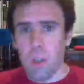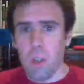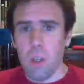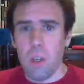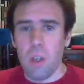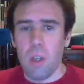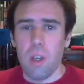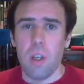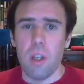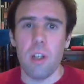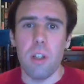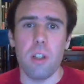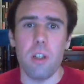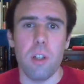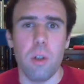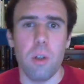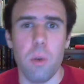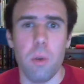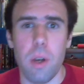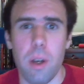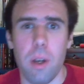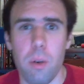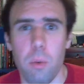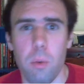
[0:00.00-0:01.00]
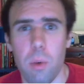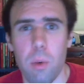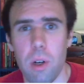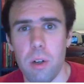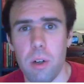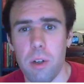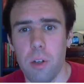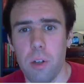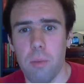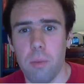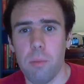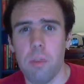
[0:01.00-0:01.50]
Hello and
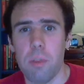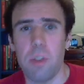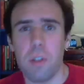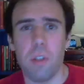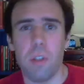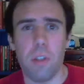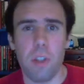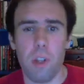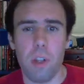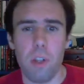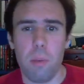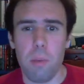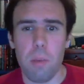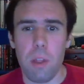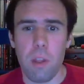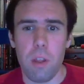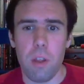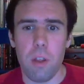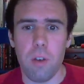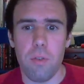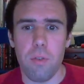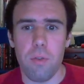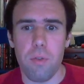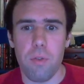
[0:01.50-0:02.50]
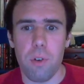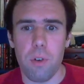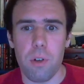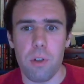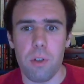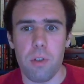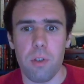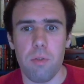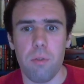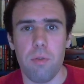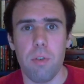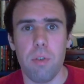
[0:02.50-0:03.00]
welcome. This is going to be the
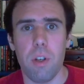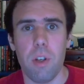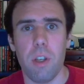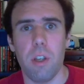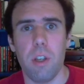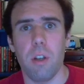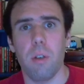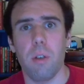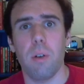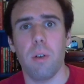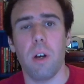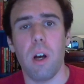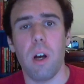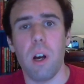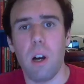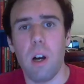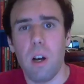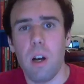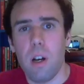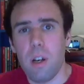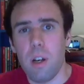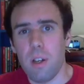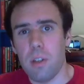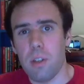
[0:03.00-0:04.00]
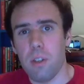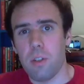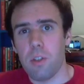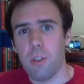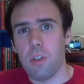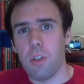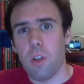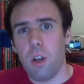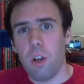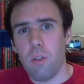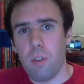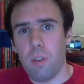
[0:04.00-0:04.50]
first video on
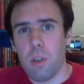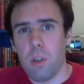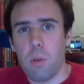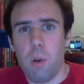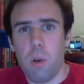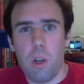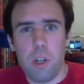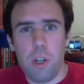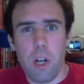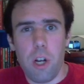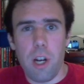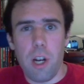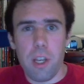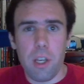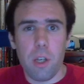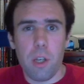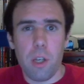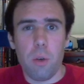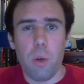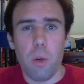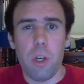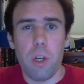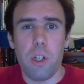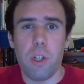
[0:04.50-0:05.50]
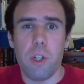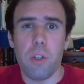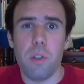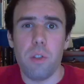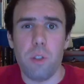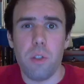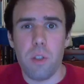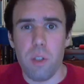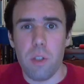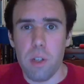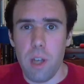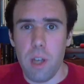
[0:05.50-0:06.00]
solving quadratic
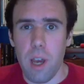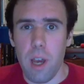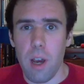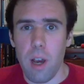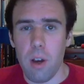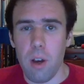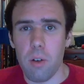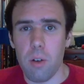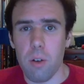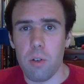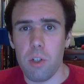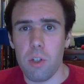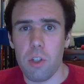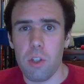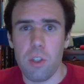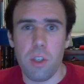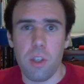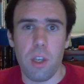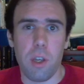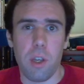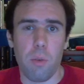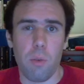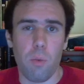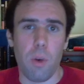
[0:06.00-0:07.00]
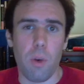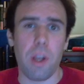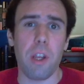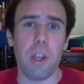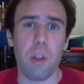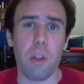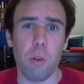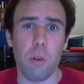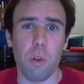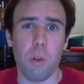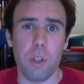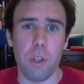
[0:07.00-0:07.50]
equations. Now, just like
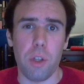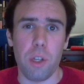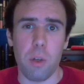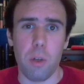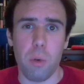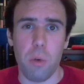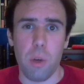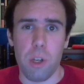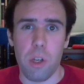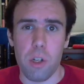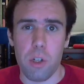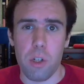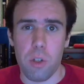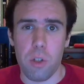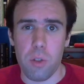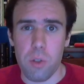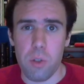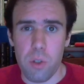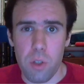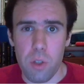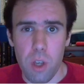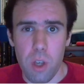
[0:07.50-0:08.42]
regular old equations,